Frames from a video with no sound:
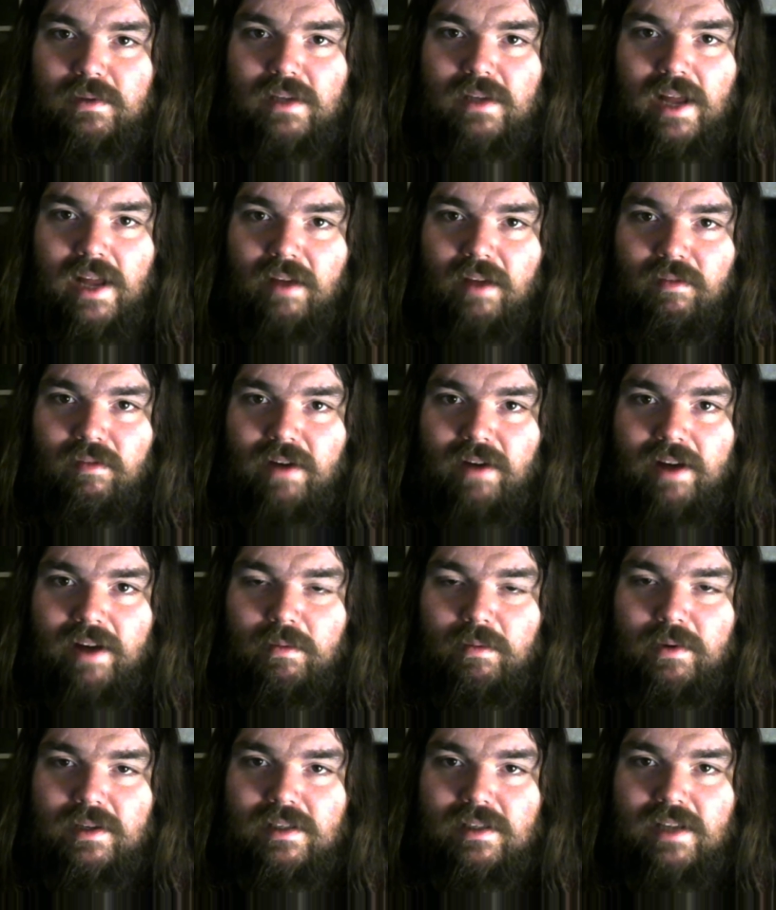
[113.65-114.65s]

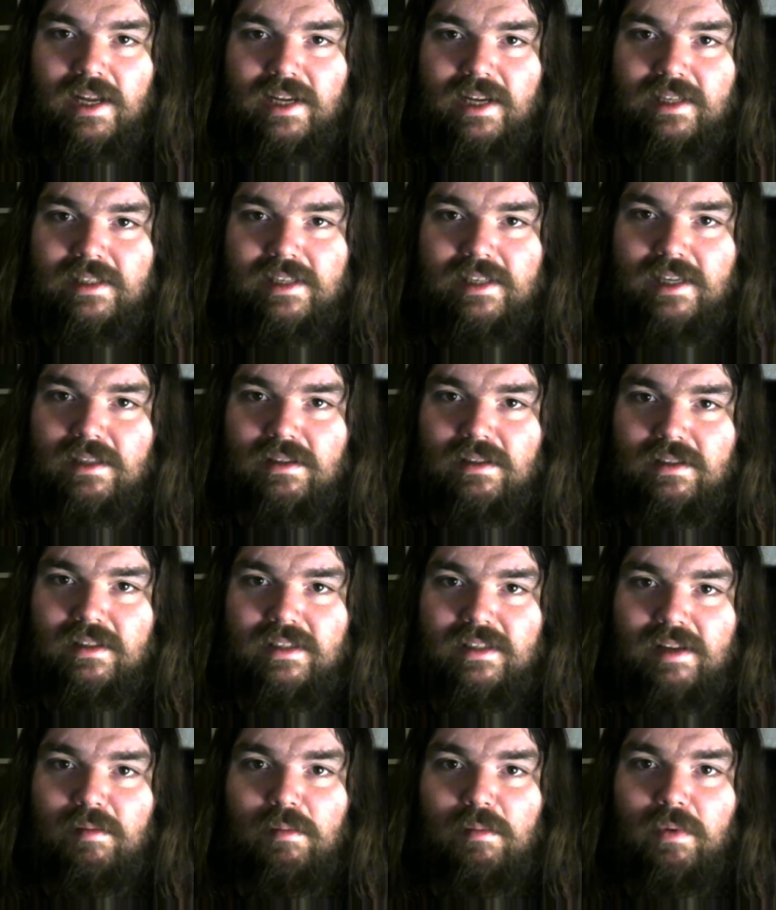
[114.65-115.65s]
which is like a
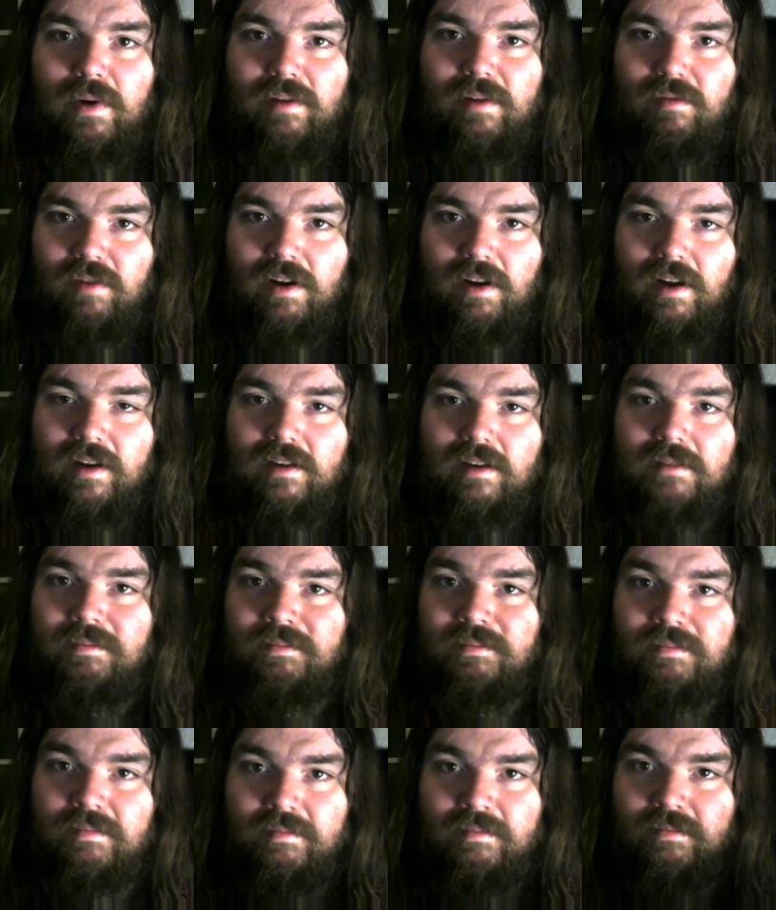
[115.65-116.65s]
7 point font.
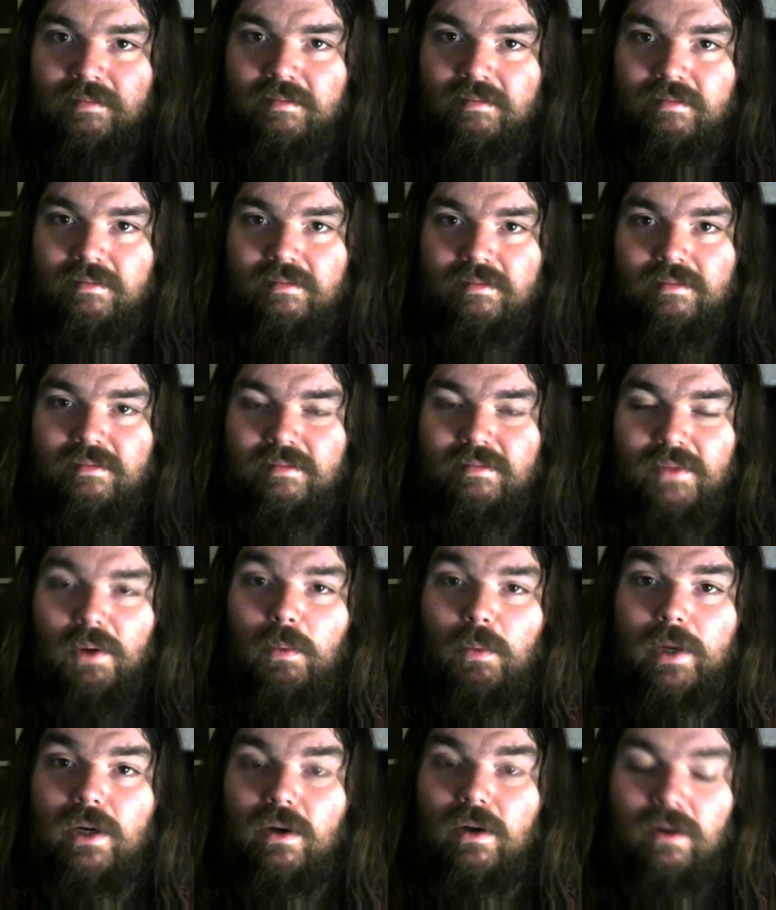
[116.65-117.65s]

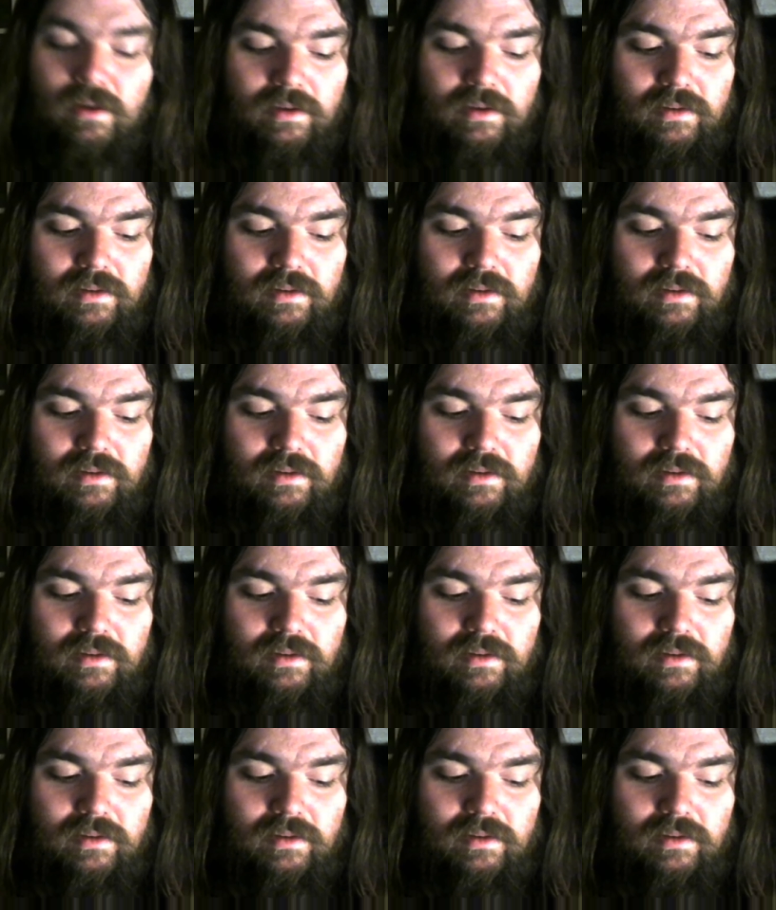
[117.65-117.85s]
Weird.